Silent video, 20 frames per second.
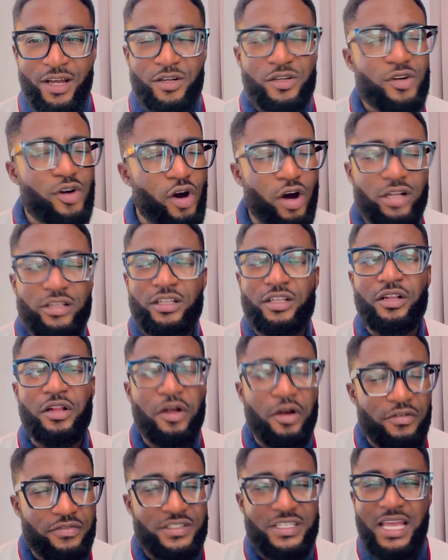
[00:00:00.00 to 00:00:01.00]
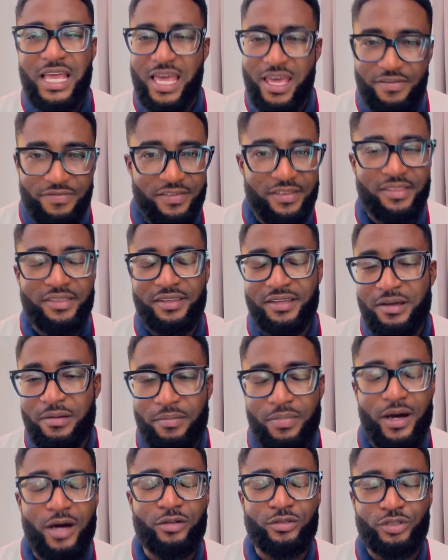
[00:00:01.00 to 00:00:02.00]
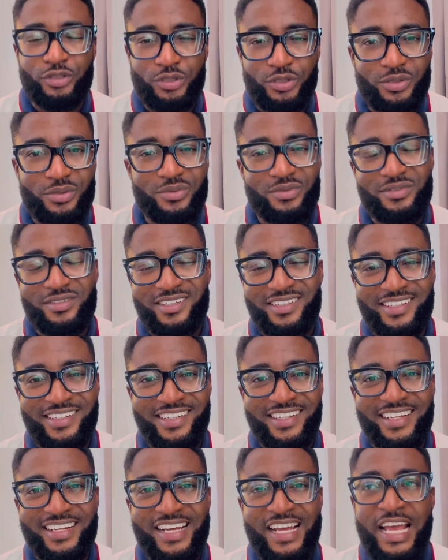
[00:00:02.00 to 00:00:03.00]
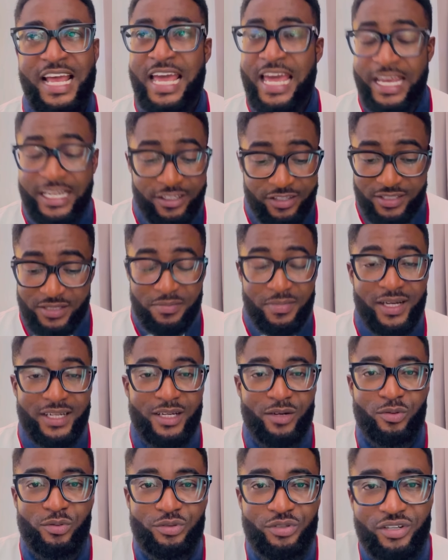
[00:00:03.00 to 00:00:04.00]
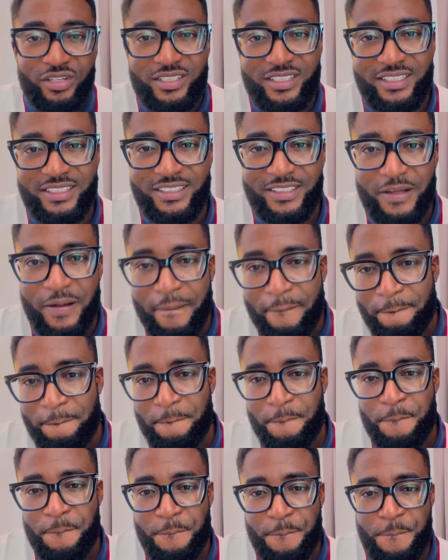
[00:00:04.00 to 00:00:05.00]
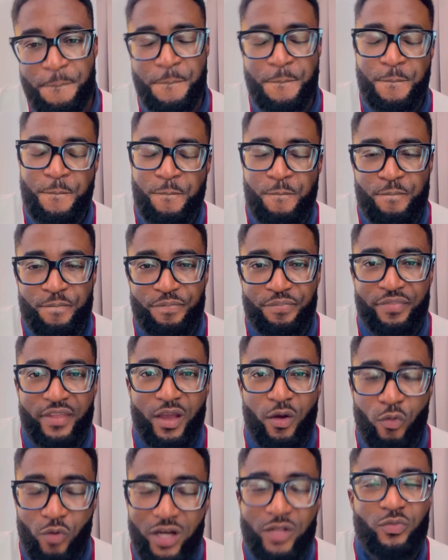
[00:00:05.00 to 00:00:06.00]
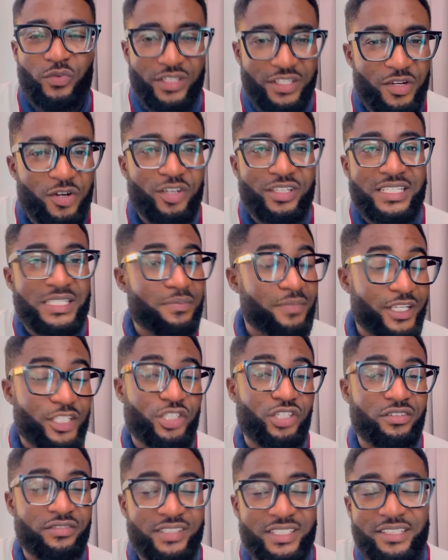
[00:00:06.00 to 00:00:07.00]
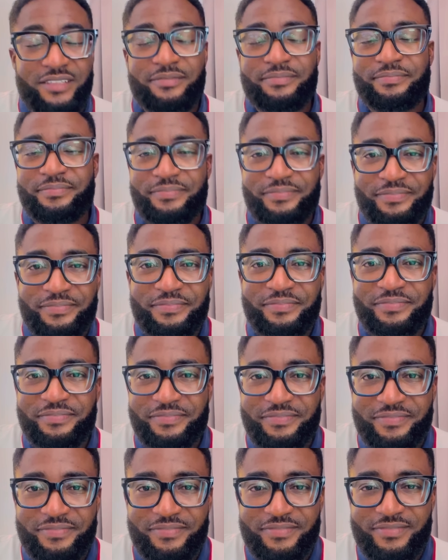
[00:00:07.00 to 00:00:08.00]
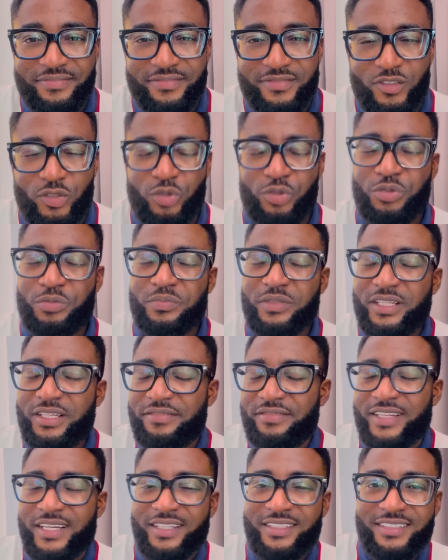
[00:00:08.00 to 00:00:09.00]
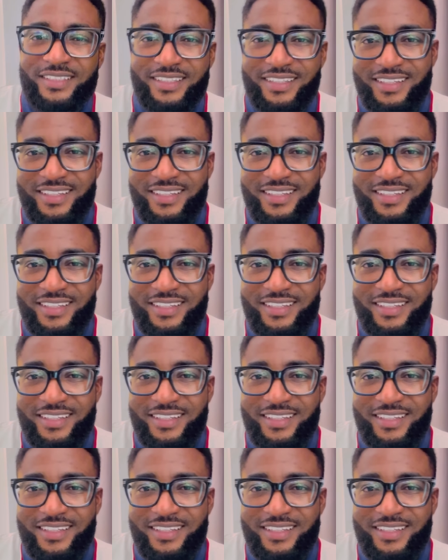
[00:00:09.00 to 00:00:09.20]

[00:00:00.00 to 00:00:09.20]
God loves everything about you. It doesn't matter who doesn't. One with God is majority. Do you believe that?